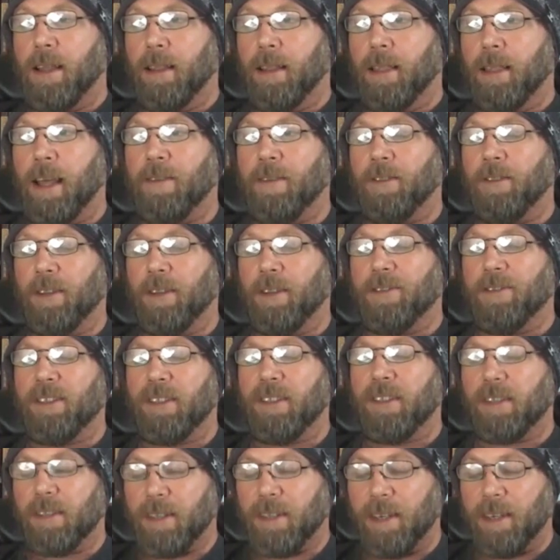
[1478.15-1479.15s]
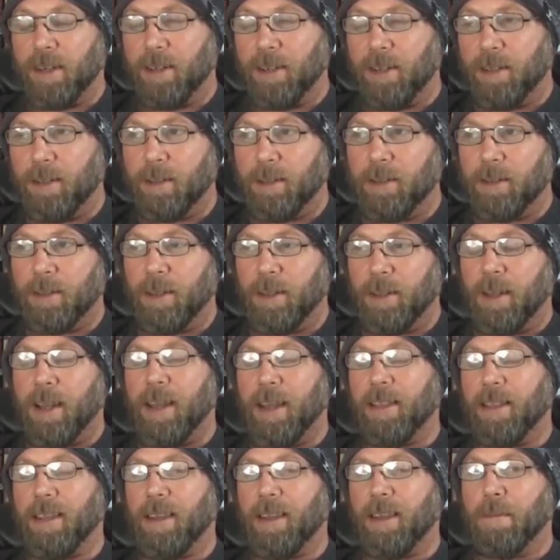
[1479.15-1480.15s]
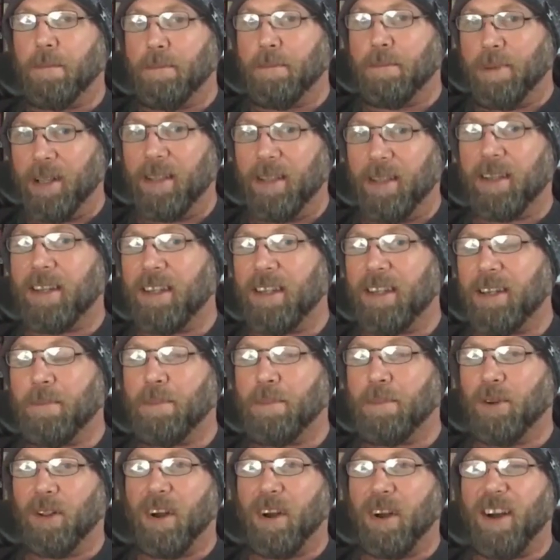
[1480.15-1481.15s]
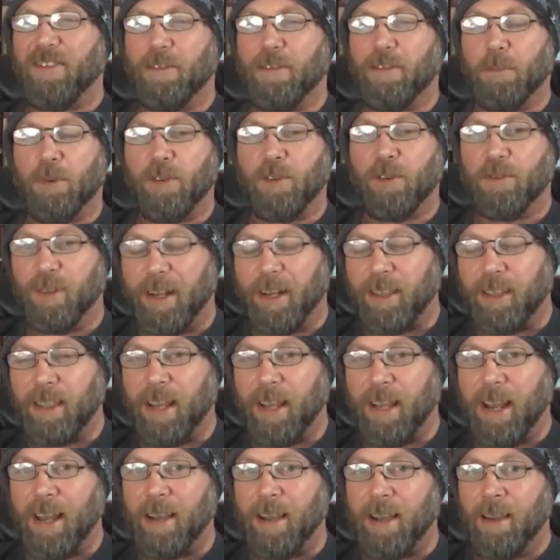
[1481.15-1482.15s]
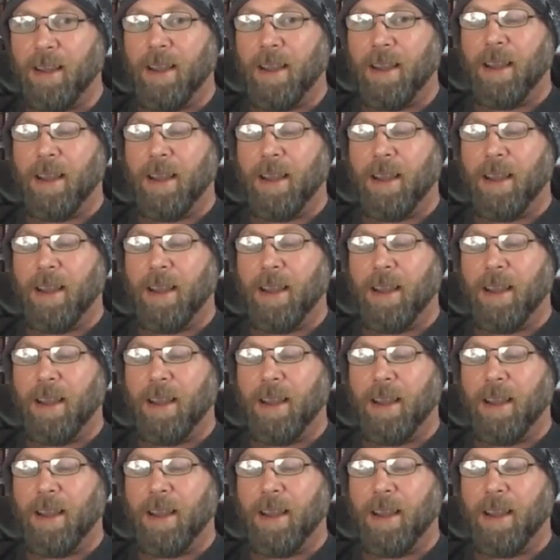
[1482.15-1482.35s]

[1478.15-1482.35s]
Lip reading: level of skill and the ability to pull off a move like that,